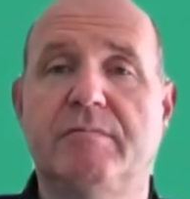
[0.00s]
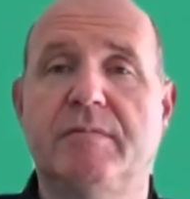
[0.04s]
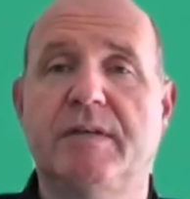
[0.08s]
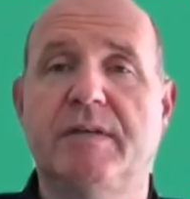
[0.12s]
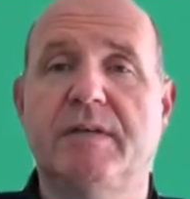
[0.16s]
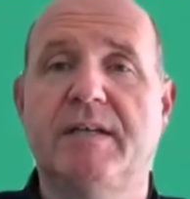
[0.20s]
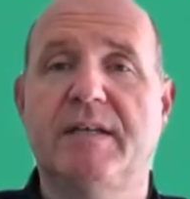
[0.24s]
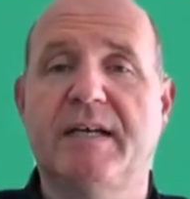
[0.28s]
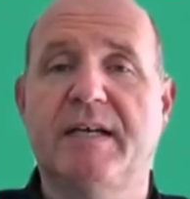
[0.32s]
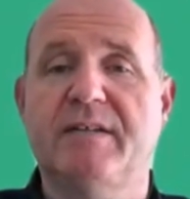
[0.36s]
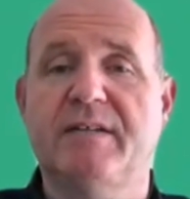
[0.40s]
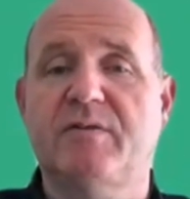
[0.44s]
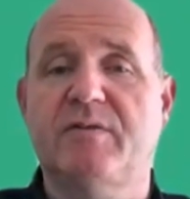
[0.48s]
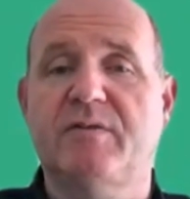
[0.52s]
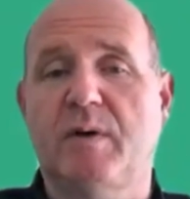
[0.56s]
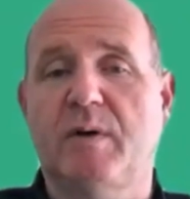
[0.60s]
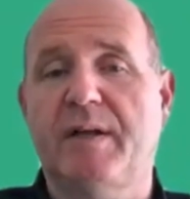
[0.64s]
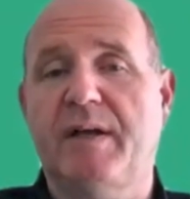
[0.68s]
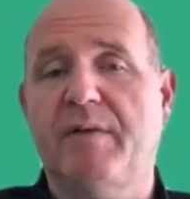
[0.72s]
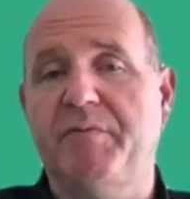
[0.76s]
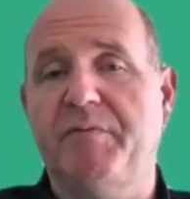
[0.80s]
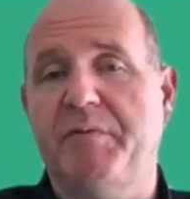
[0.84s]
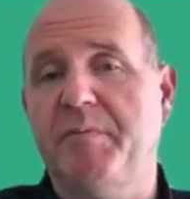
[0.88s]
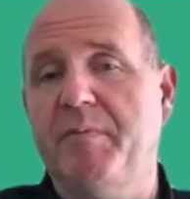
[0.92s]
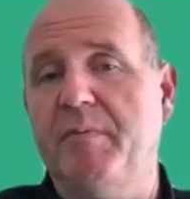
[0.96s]
And that's what
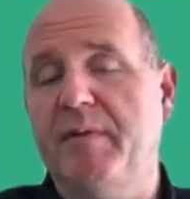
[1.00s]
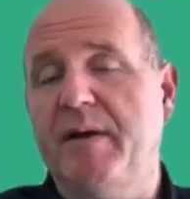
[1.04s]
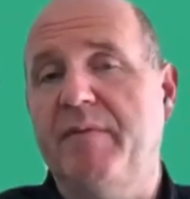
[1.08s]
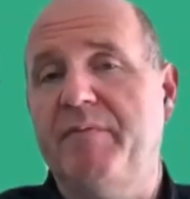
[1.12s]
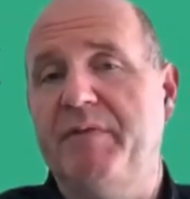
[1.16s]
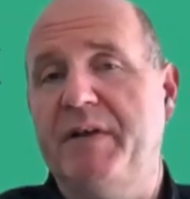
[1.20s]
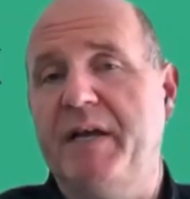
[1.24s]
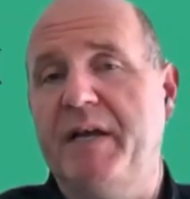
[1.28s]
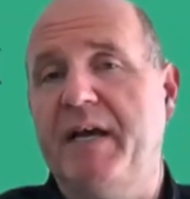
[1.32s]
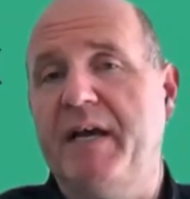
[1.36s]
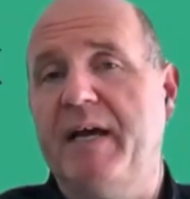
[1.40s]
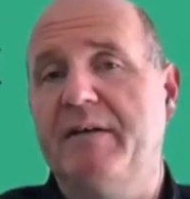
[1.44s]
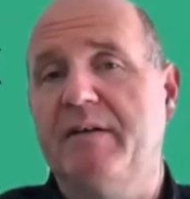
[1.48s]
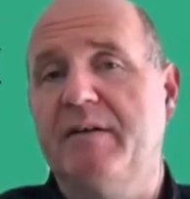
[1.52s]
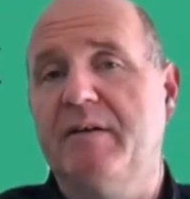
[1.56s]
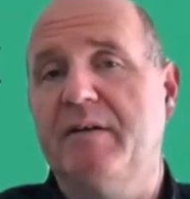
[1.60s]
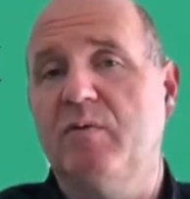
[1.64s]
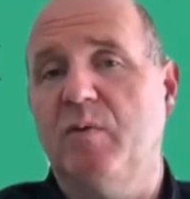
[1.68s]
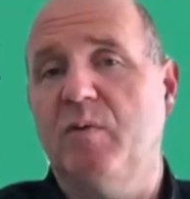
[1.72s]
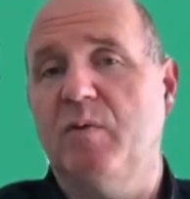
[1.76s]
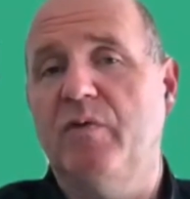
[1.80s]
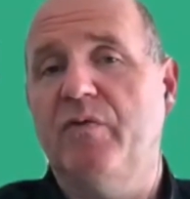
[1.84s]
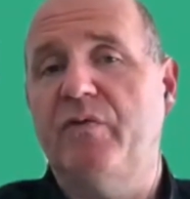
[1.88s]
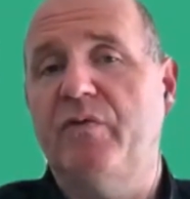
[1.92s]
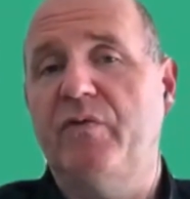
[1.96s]
every hacker
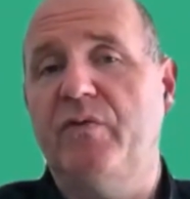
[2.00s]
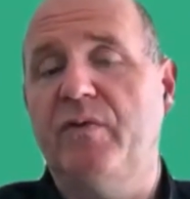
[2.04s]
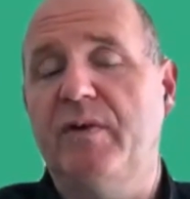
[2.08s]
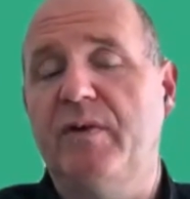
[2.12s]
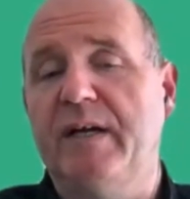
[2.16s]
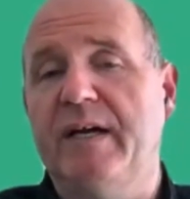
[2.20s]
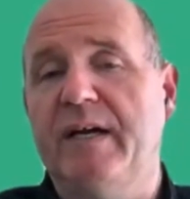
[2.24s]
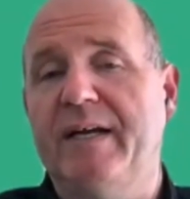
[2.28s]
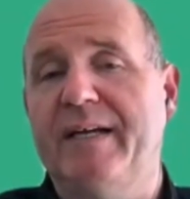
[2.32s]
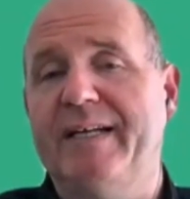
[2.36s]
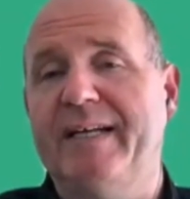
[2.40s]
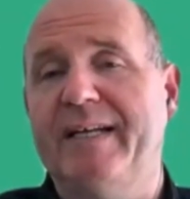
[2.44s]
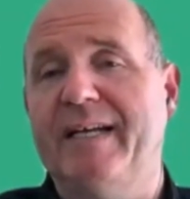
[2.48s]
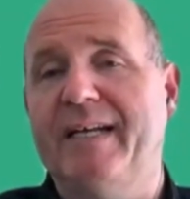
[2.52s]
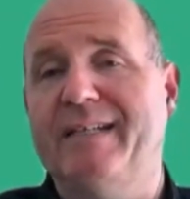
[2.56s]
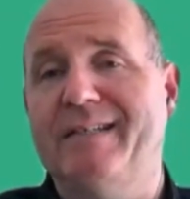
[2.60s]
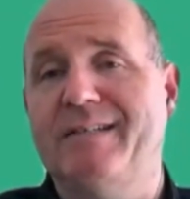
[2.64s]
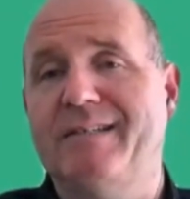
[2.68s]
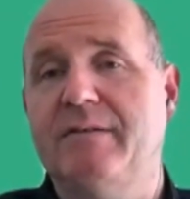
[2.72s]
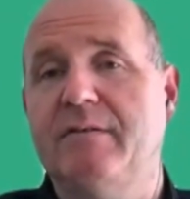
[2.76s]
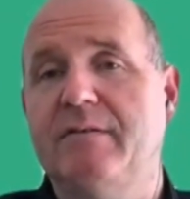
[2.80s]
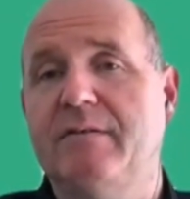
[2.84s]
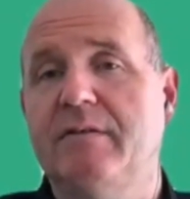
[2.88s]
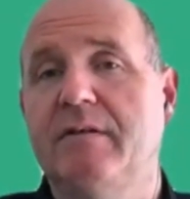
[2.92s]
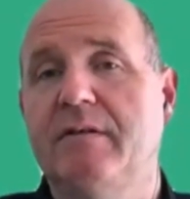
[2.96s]
wants to kind of get
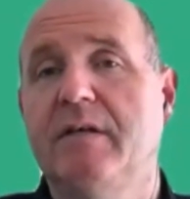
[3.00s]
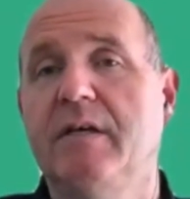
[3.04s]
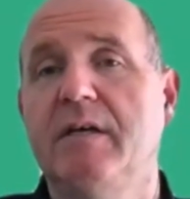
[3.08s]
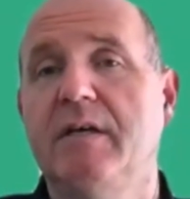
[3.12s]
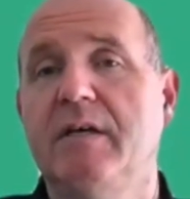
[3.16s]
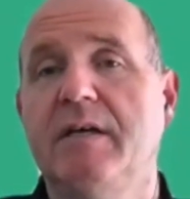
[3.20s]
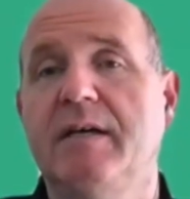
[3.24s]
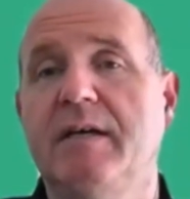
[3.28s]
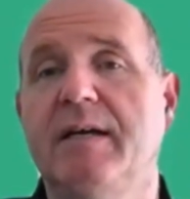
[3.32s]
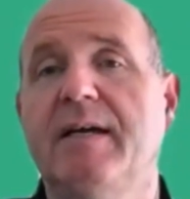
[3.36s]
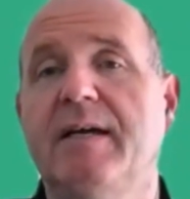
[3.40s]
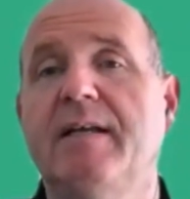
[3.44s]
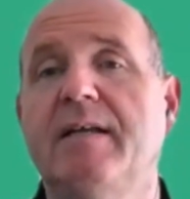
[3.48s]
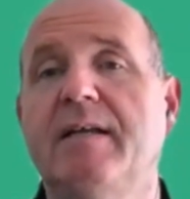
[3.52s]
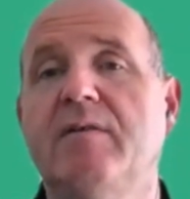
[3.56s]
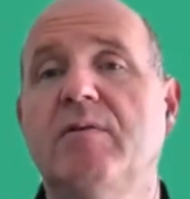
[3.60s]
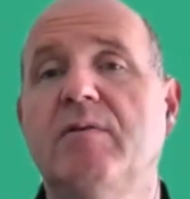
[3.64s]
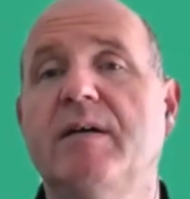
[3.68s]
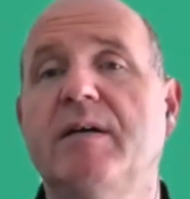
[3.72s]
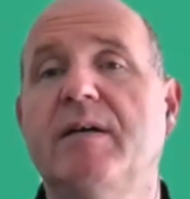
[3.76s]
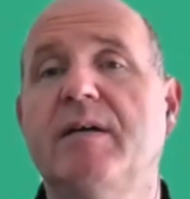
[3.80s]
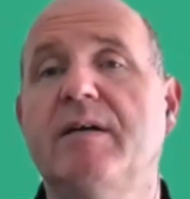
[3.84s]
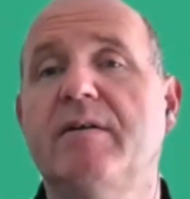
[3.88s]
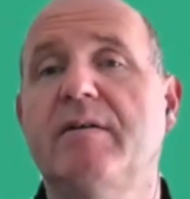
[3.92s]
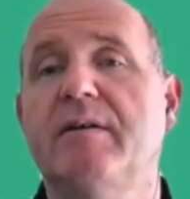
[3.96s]
to
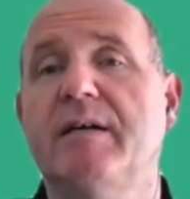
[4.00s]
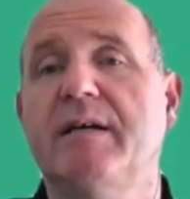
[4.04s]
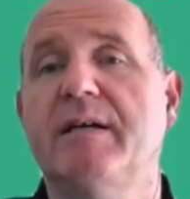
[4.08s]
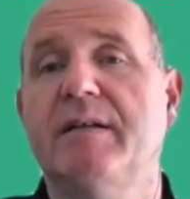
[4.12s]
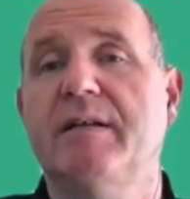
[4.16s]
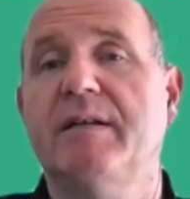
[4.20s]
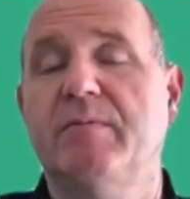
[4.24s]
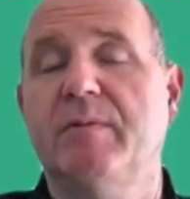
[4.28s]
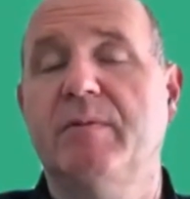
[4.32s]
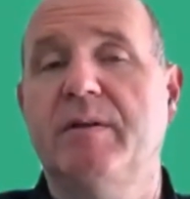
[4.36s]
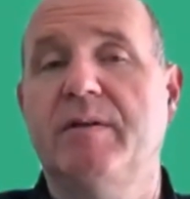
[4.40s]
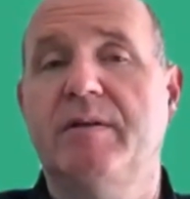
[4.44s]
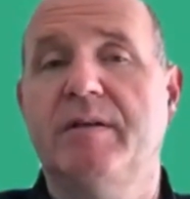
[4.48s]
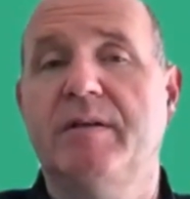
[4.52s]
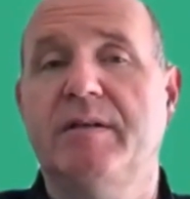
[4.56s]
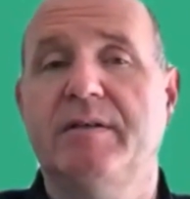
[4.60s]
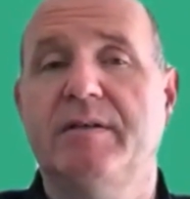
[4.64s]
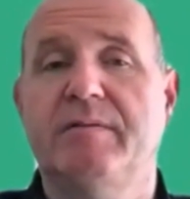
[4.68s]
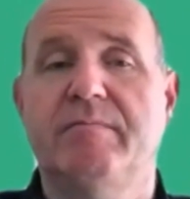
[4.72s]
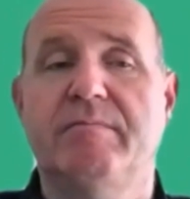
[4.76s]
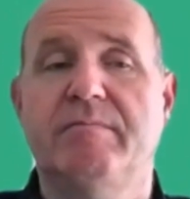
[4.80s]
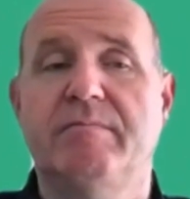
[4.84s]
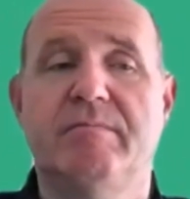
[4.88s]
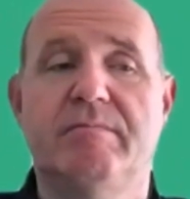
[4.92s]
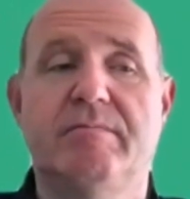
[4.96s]
anyway, right? When
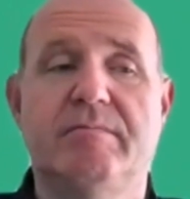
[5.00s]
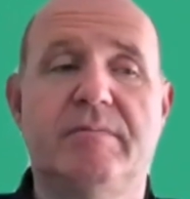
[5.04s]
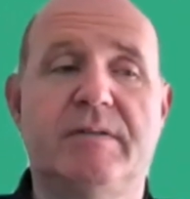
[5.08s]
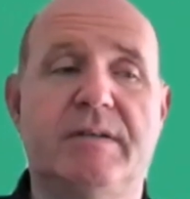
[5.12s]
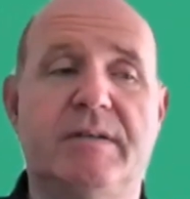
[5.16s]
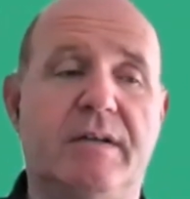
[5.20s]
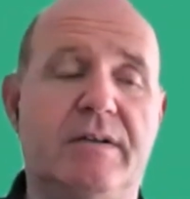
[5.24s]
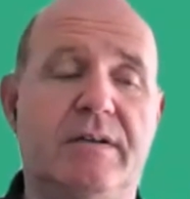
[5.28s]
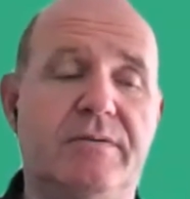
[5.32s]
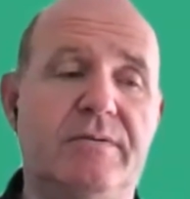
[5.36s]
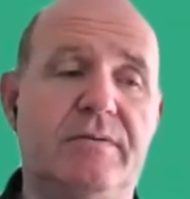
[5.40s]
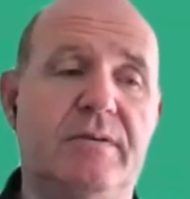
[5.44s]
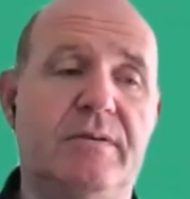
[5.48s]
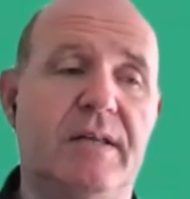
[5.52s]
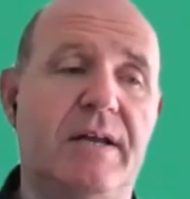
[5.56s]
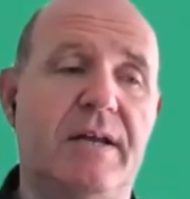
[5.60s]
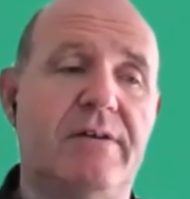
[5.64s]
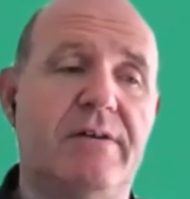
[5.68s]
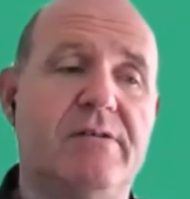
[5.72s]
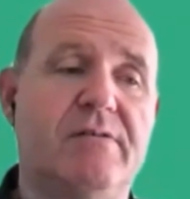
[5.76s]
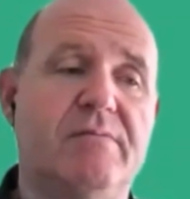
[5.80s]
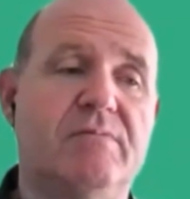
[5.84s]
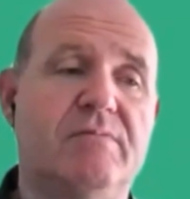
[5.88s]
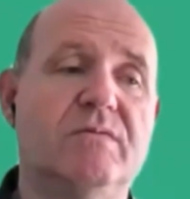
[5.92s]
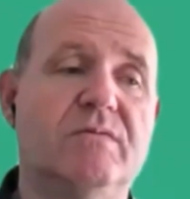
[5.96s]
they kind of do a
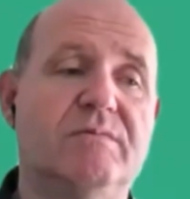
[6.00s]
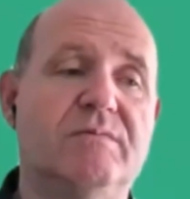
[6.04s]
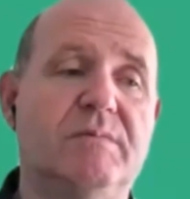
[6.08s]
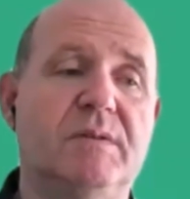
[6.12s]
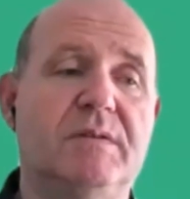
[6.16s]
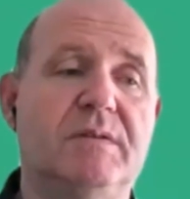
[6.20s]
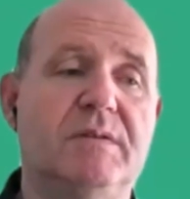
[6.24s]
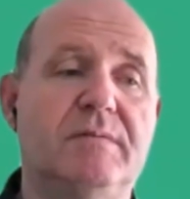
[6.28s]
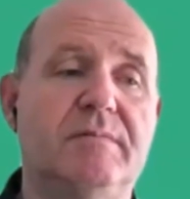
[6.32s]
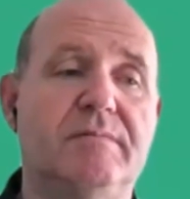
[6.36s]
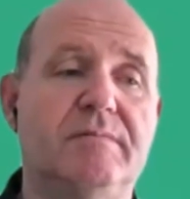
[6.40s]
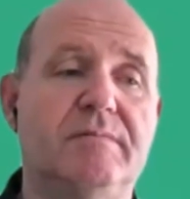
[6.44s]
lateral movement.